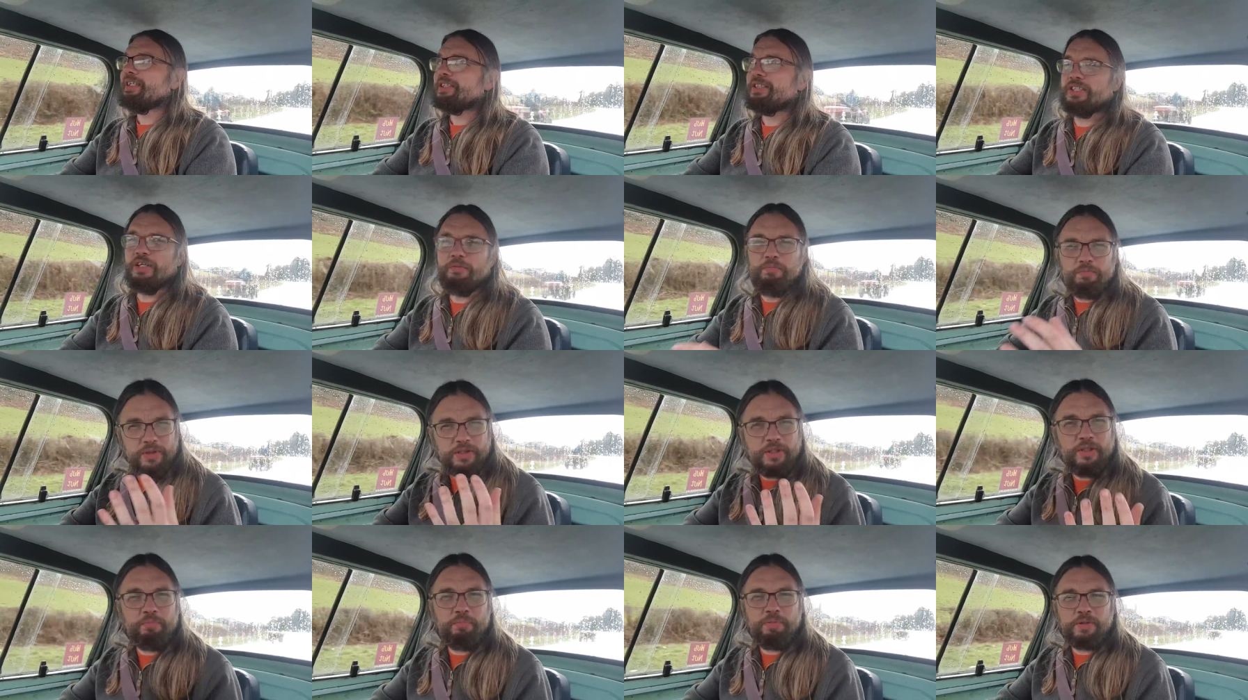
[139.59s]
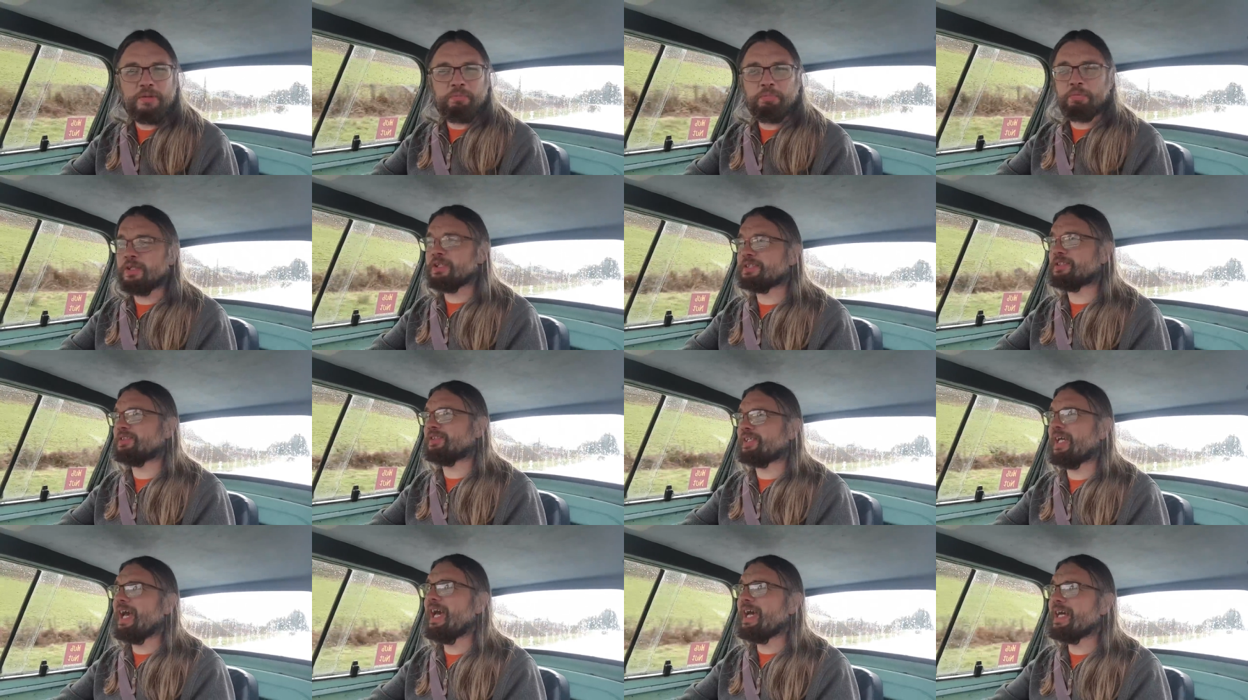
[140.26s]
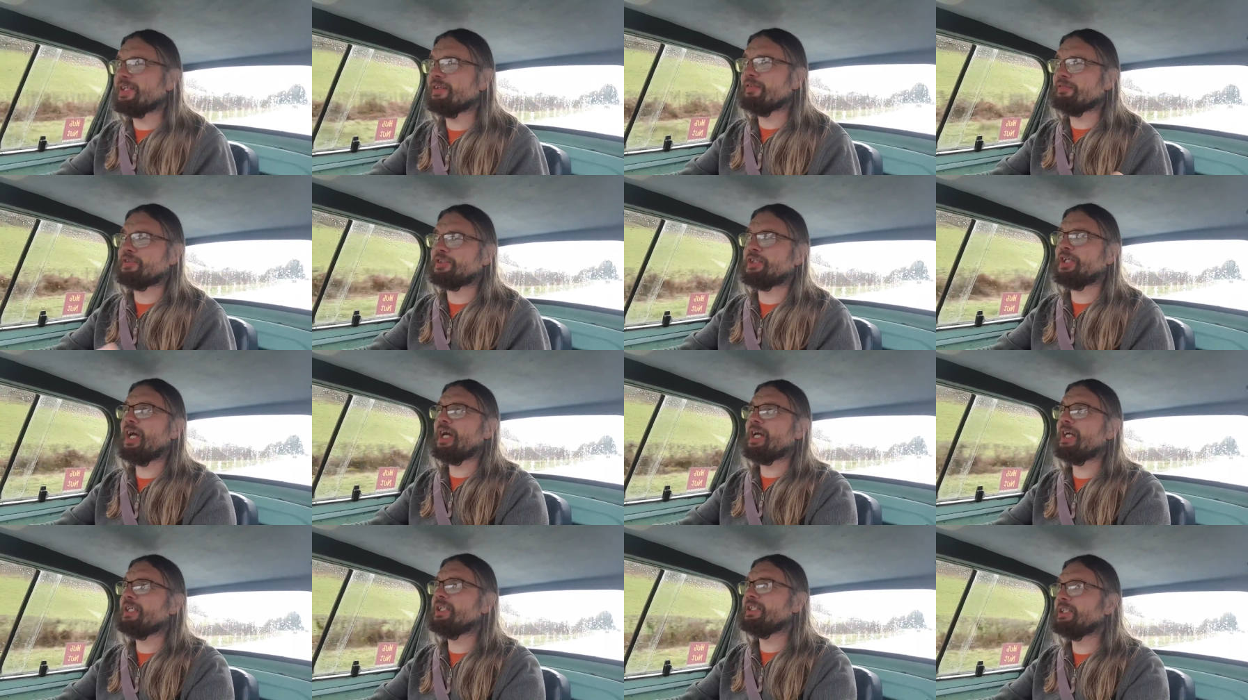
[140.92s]
Some, some people are scared of
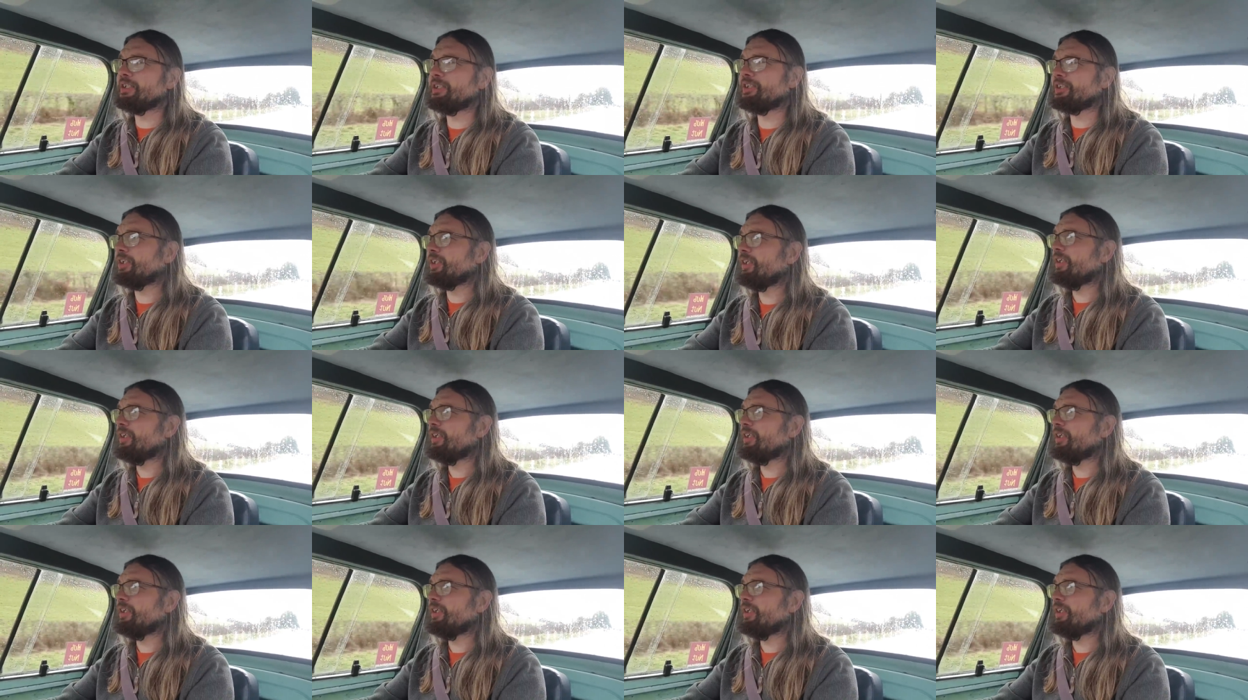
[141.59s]
change,